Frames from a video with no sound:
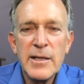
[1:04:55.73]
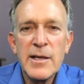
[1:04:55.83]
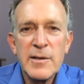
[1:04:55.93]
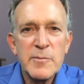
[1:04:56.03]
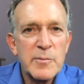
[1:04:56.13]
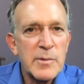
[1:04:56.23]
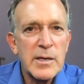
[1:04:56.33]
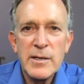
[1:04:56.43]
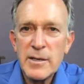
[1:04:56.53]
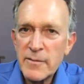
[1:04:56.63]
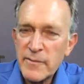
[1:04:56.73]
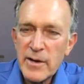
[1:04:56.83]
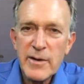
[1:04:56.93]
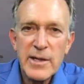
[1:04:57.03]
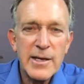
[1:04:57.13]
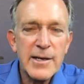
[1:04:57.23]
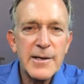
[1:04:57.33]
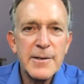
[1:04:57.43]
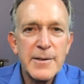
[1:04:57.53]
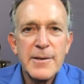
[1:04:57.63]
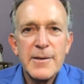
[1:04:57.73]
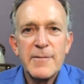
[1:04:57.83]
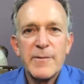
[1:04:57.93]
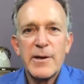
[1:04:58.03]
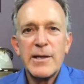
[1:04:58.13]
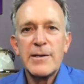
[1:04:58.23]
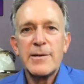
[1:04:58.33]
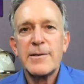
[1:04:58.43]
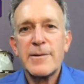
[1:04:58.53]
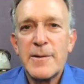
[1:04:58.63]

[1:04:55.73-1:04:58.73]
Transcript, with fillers: a, a very uh, very